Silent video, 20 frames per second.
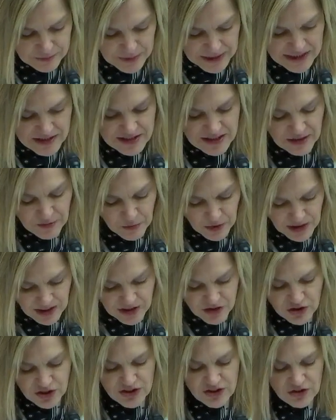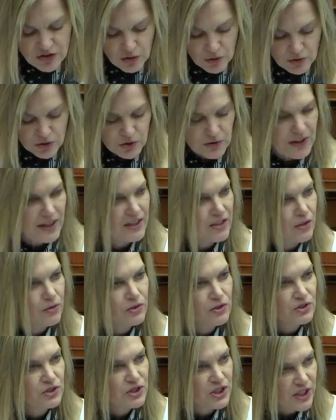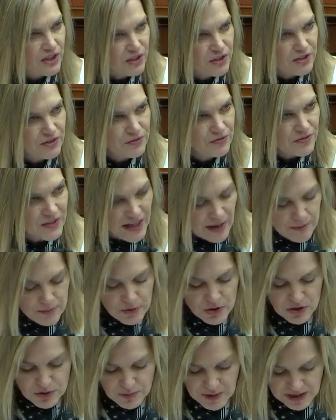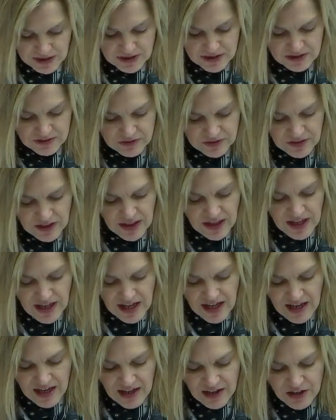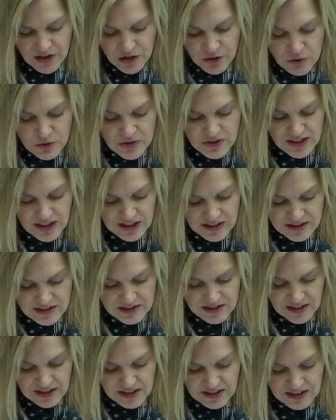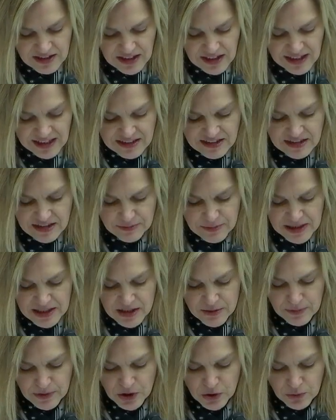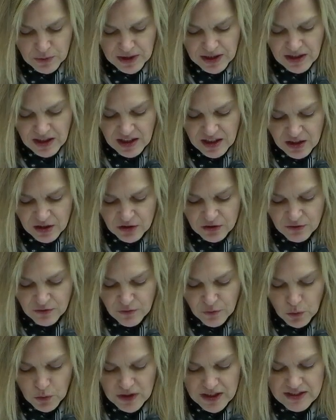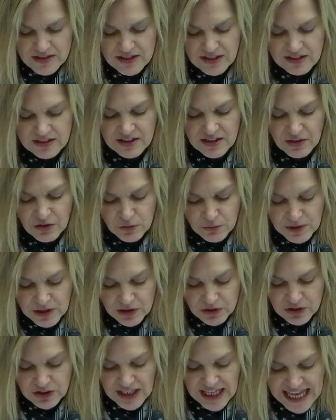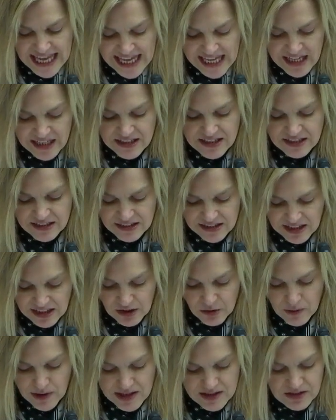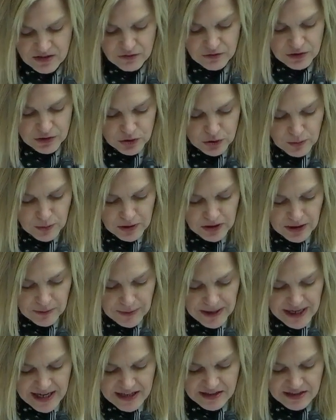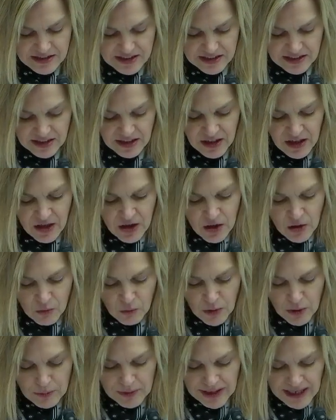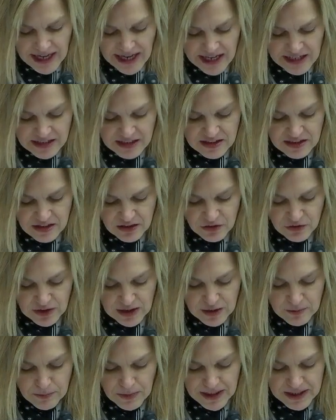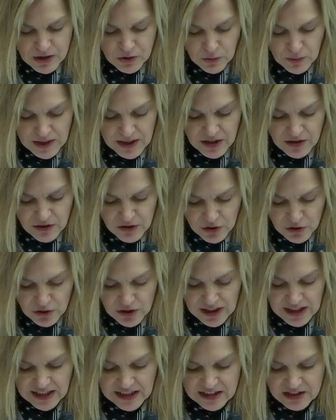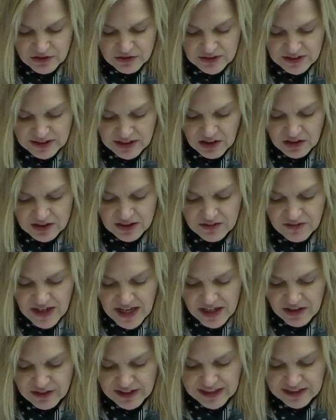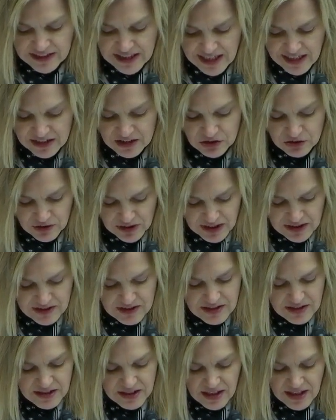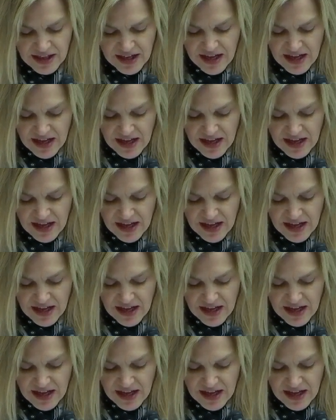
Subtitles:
Based on what I just told you, I don't share that perspective. You cite a study that estimates between 146 and 308 gigawatts of renewable capacity will be added to the grid by 2030 as a result of IRA tax credits.